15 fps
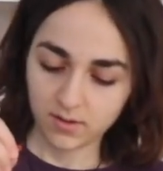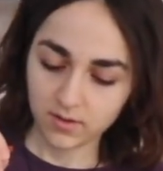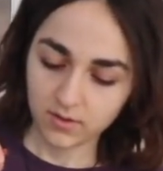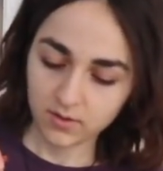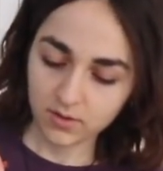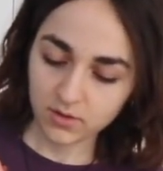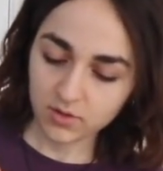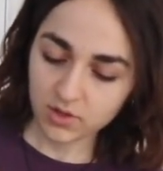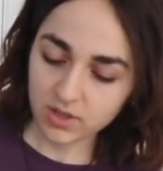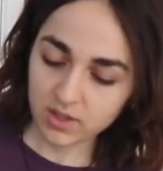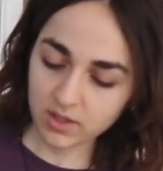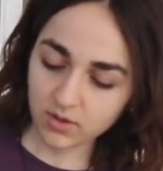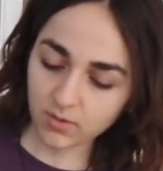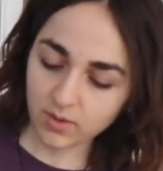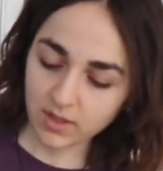So you're just
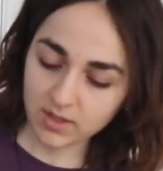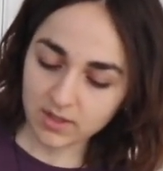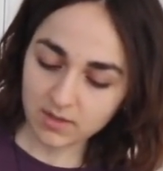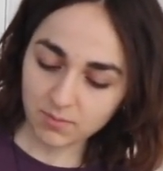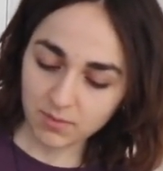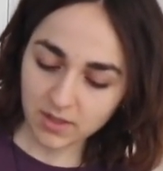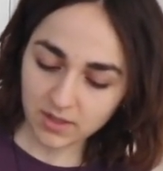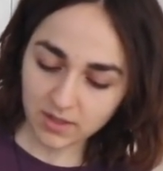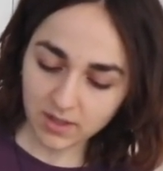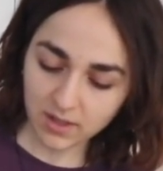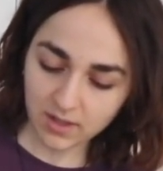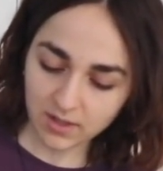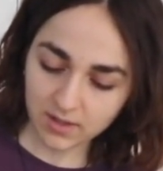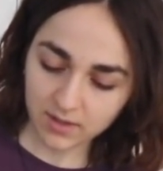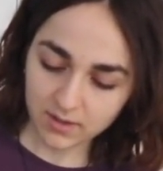gonna want to dip it in
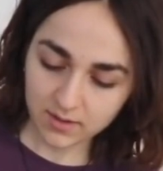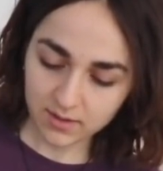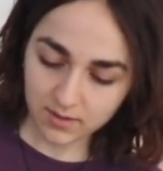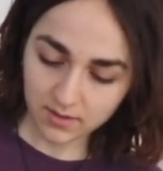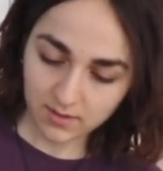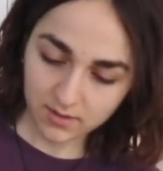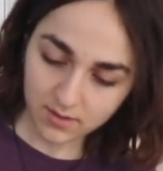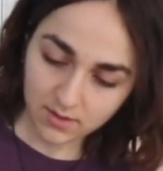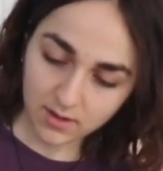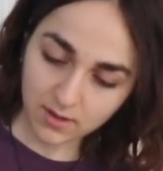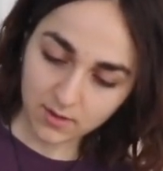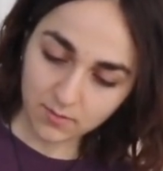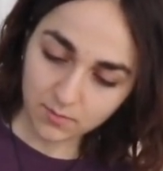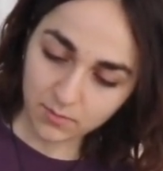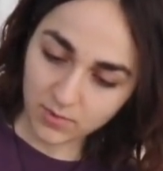like this.
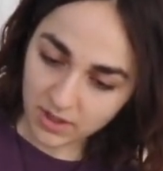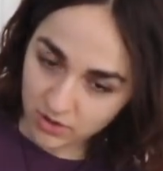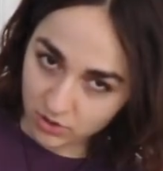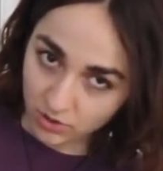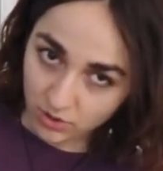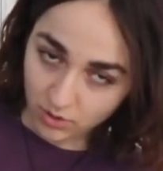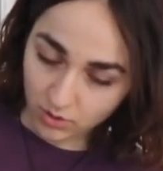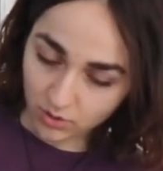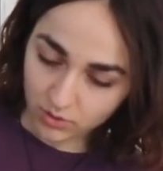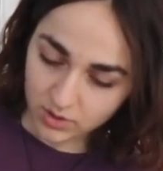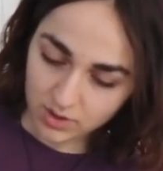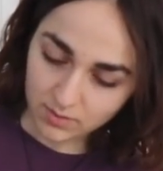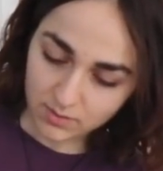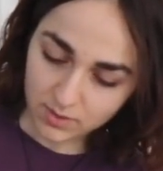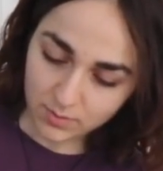Make sure to hold
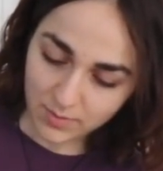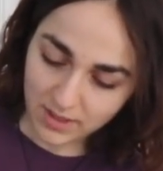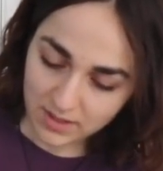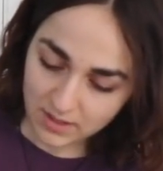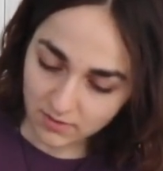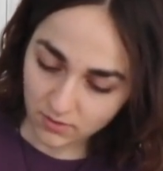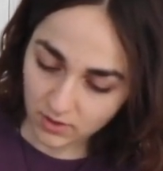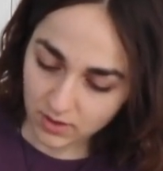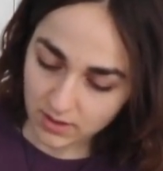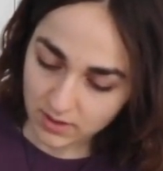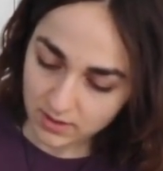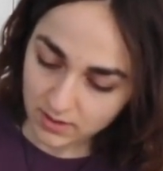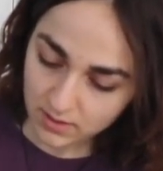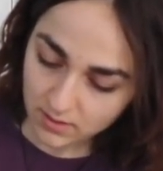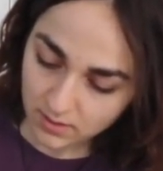some space for
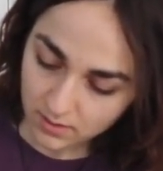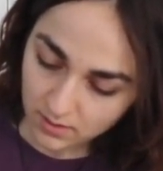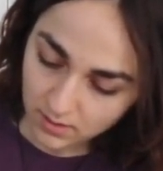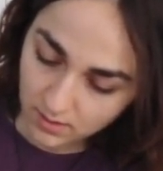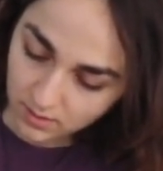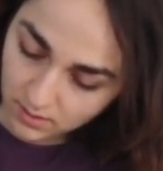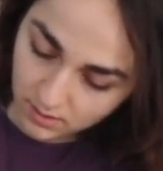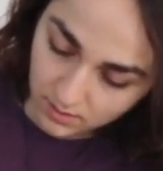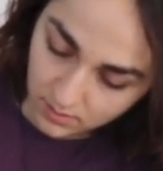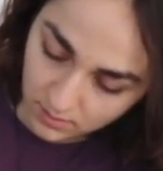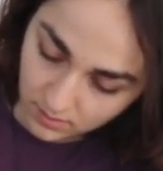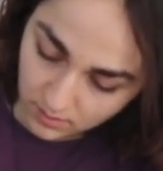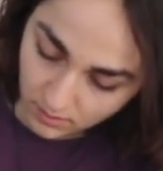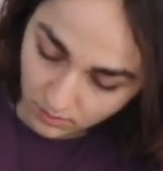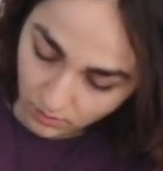this
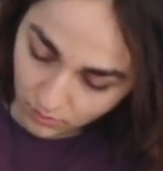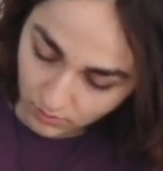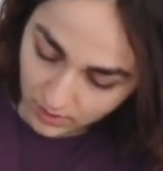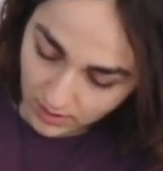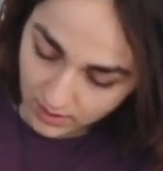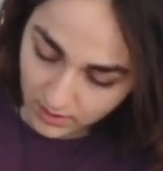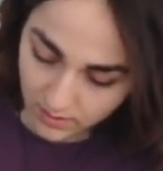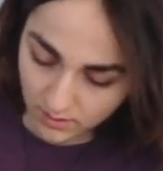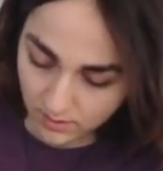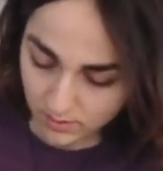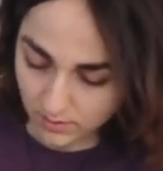little thread.